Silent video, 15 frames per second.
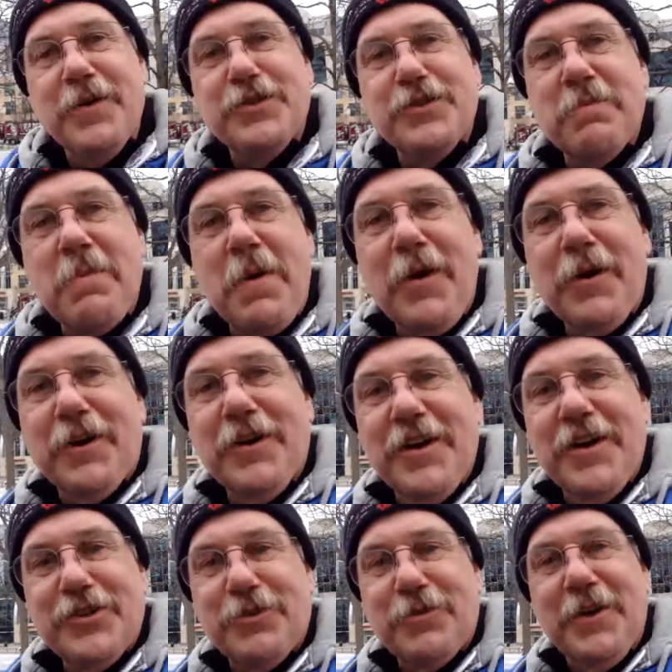is in American
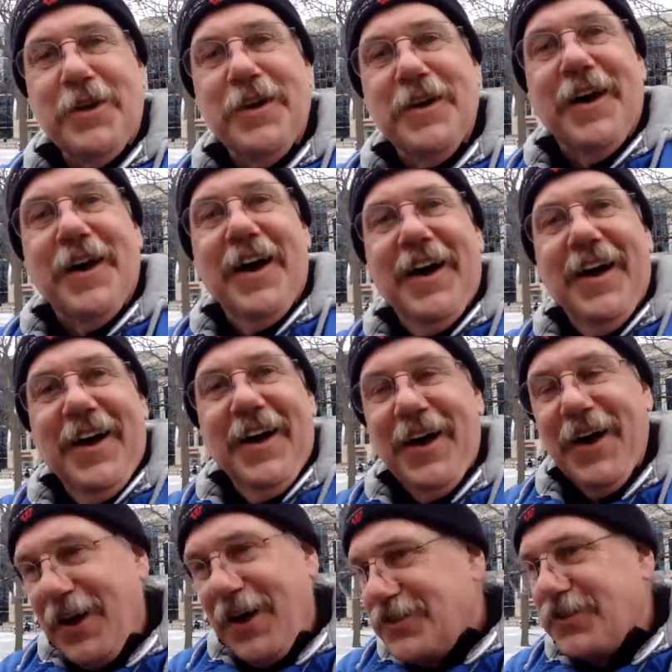history.
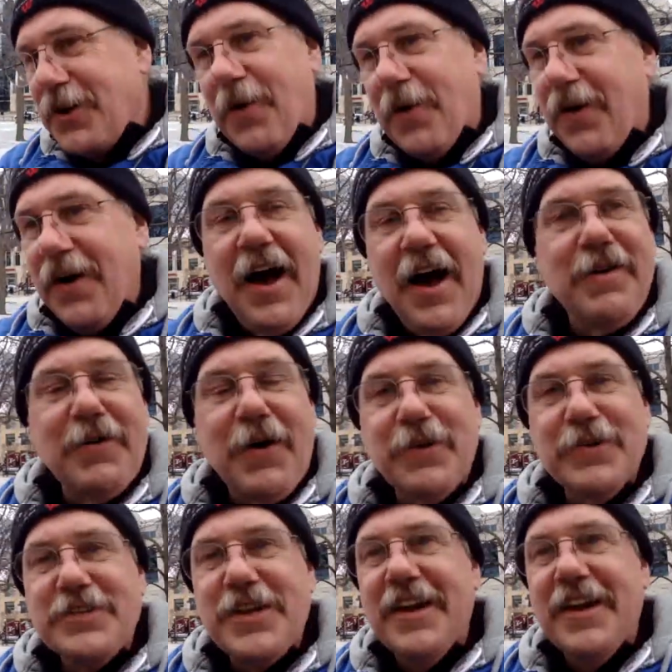So I've
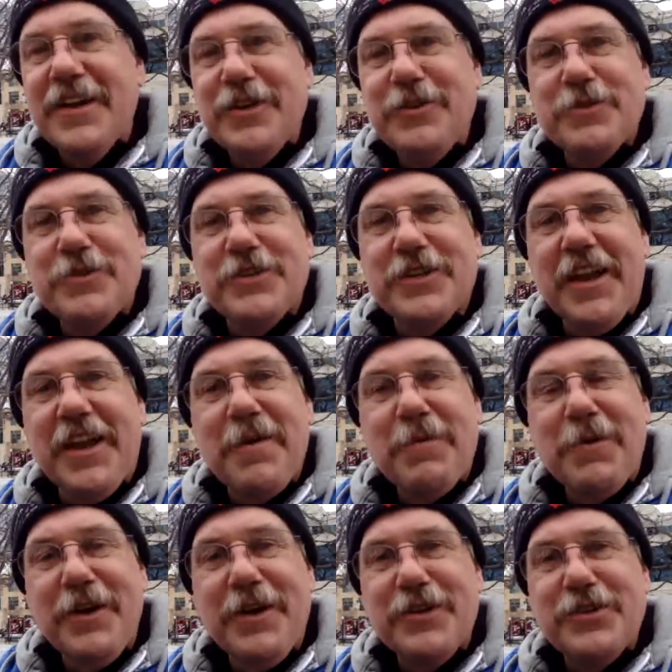always had an interest in
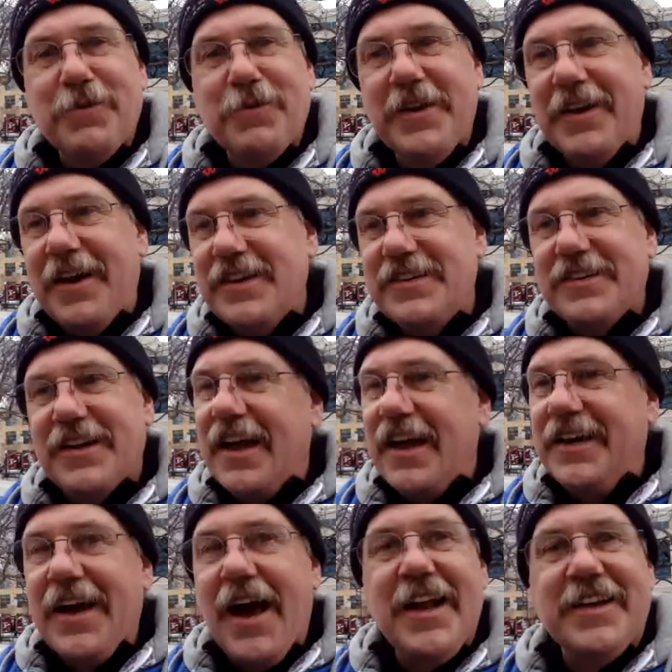labor history, and I said I
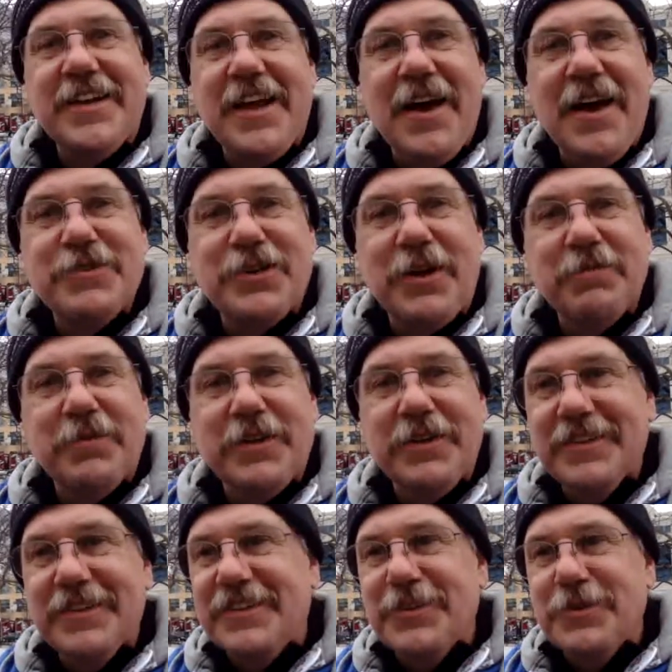got to have
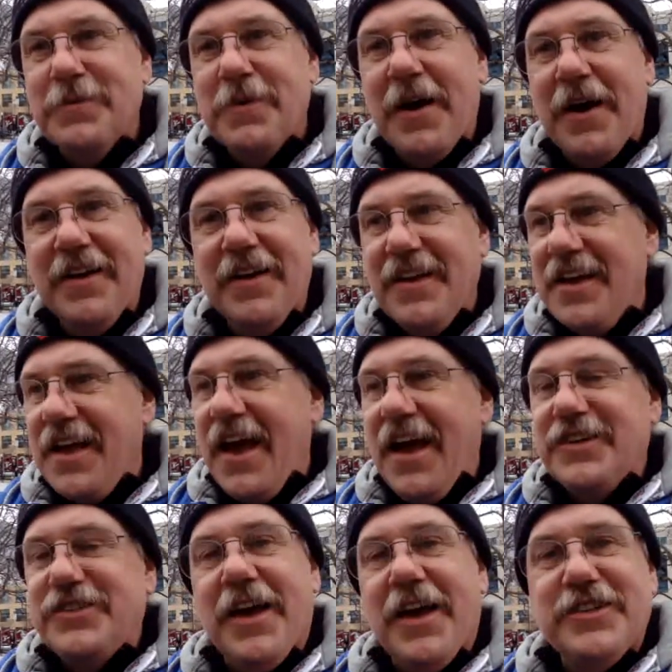something to
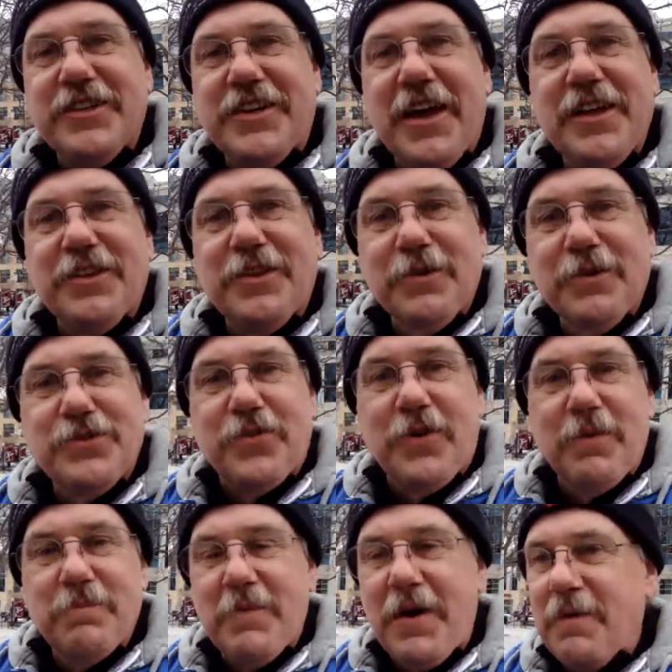educate those
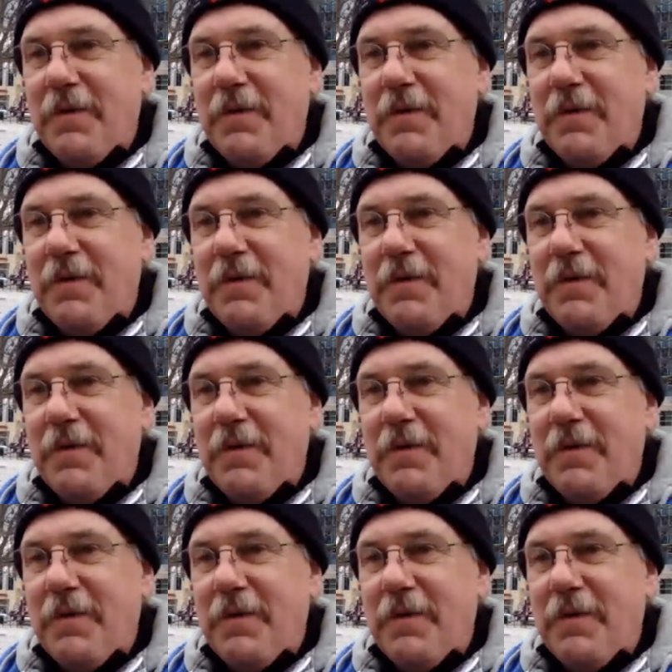from